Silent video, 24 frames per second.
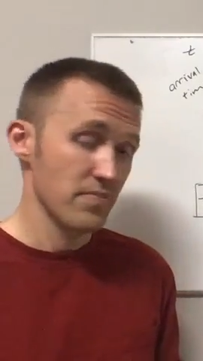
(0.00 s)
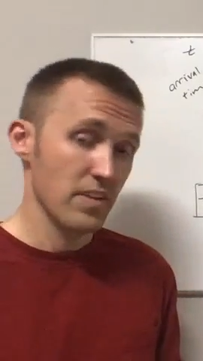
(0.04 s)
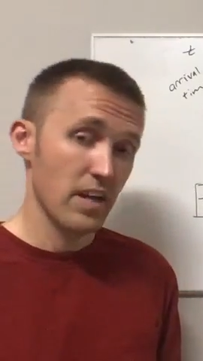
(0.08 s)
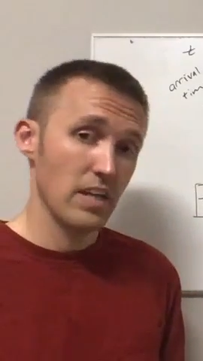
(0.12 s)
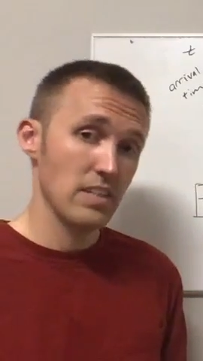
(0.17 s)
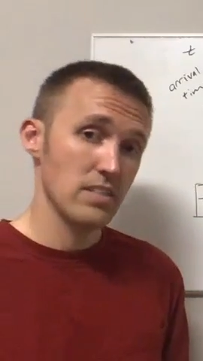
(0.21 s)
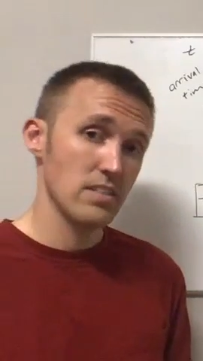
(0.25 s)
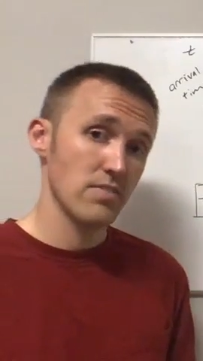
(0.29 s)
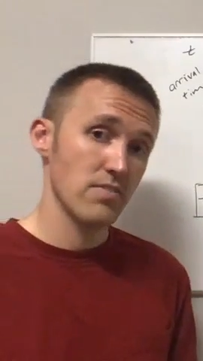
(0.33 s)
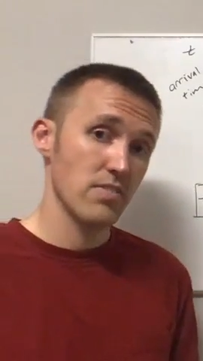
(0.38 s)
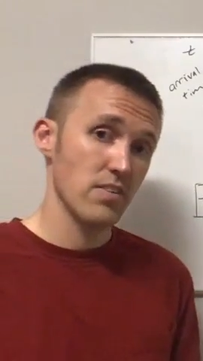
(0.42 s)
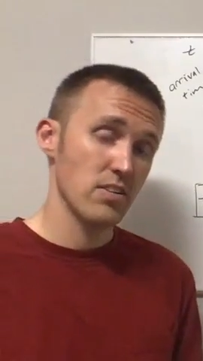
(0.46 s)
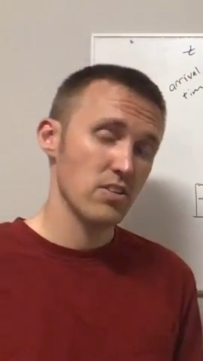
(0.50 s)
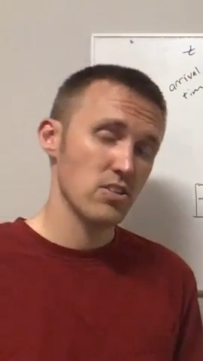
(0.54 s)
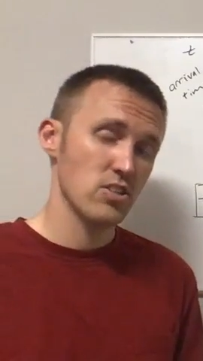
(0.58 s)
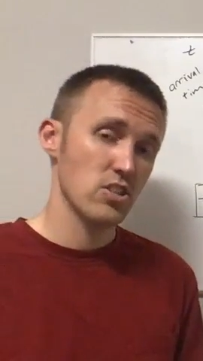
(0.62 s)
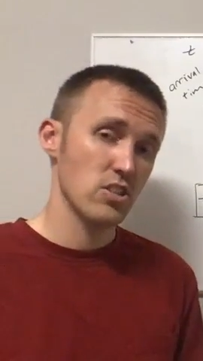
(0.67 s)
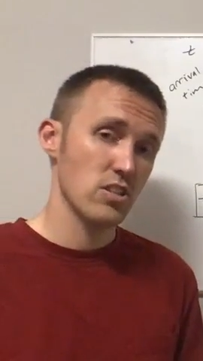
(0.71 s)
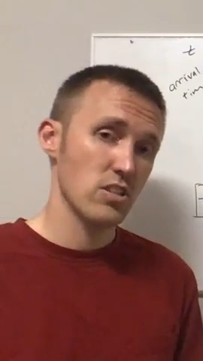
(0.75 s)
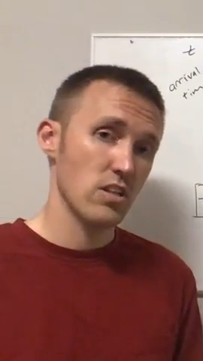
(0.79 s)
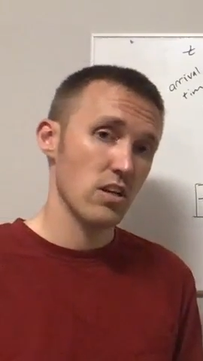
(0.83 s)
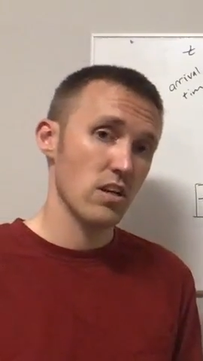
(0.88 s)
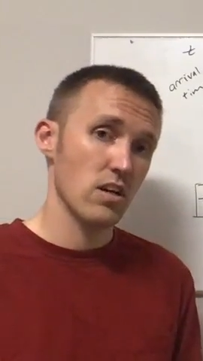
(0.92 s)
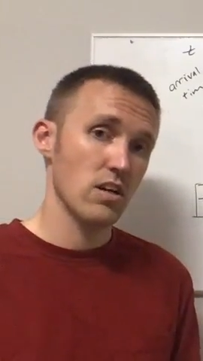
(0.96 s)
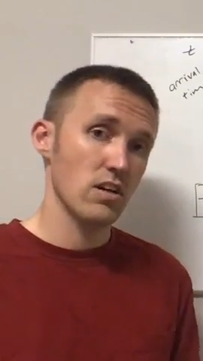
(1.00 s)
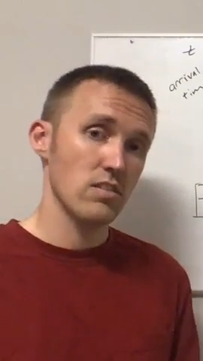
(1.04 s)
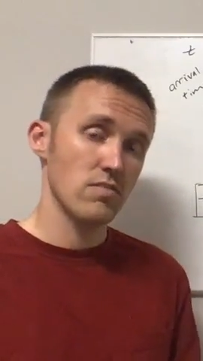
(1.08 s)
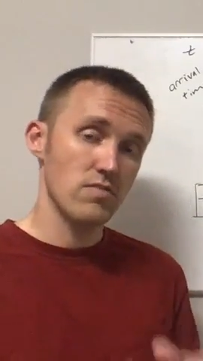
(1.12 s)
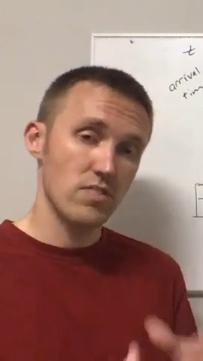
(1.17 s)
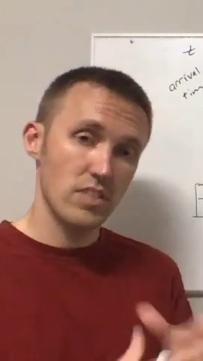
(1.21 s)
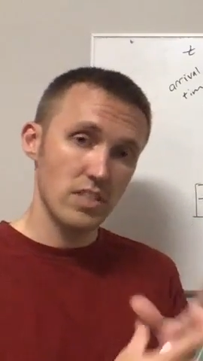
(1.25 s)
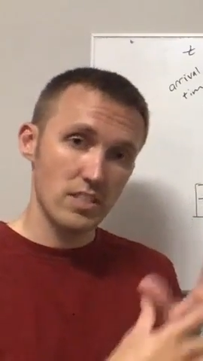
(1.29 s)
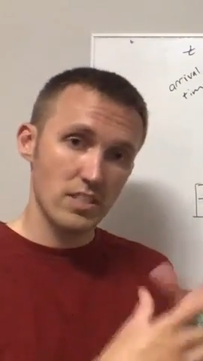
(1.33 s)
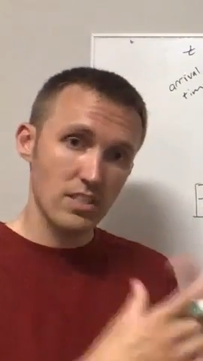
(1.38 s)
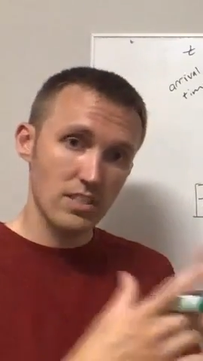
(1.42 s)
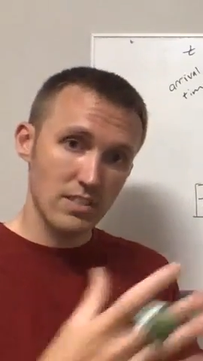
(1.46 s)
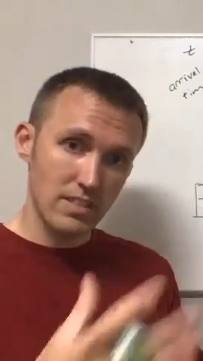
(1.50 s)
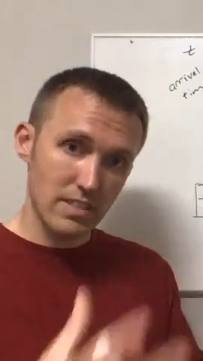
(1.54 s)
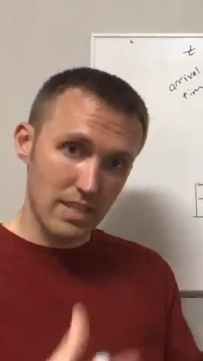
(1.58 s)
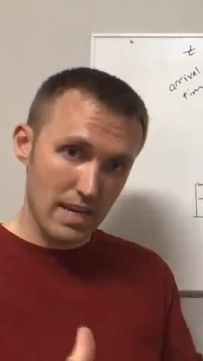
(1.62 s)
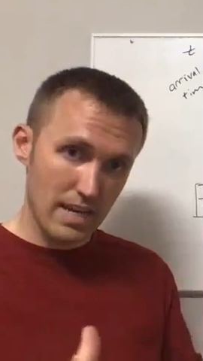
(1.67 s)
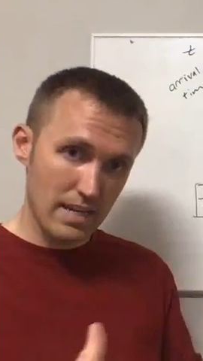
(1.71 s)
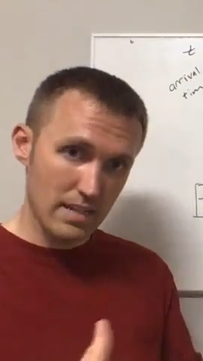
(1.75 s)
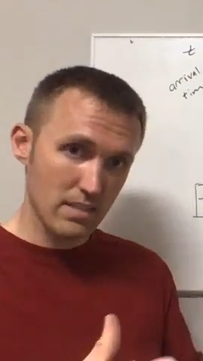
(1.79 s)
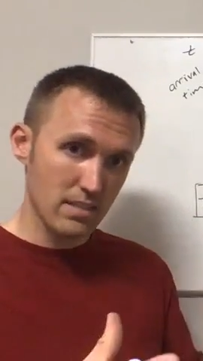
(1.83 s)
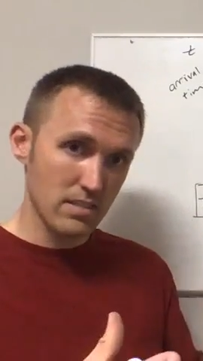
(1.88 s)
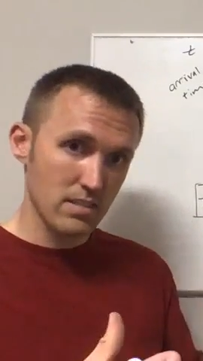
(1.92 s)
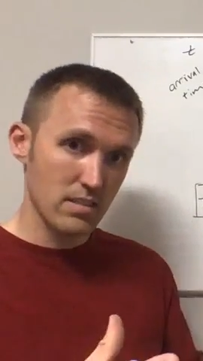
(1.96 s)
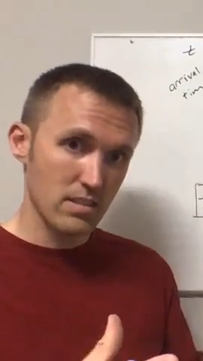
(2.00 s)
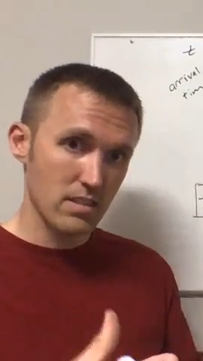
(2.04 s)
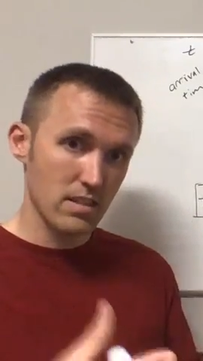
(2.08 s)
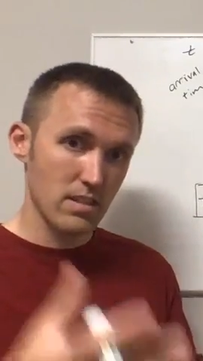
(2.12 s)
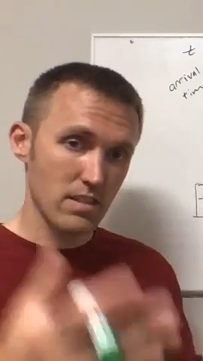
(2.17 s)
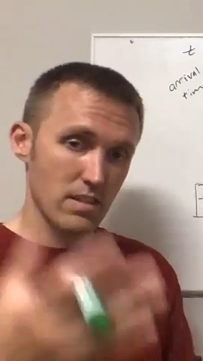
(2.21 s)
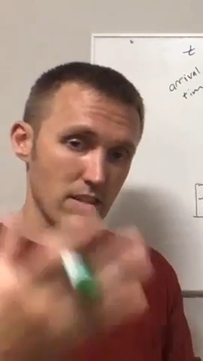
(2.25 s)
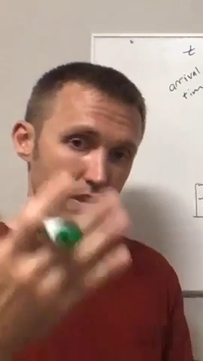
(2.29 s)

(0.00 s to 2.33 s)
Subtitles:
as a function of distance x